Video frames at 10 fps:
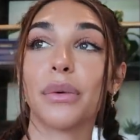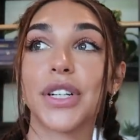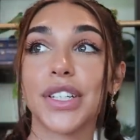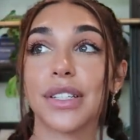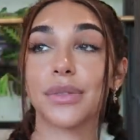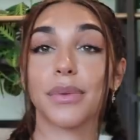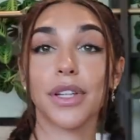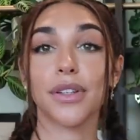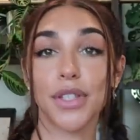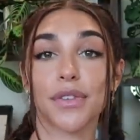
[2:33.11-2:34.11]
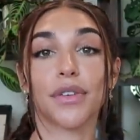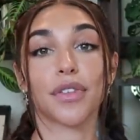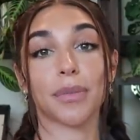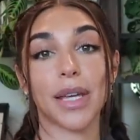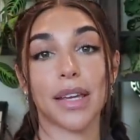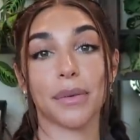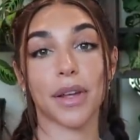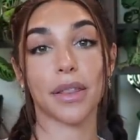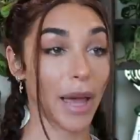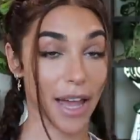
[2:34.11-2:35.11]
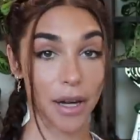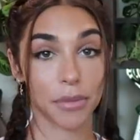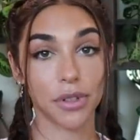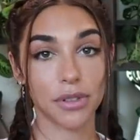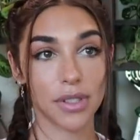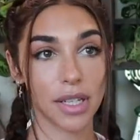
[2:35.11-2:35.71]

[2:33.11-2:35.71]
which is really useful for me with my animals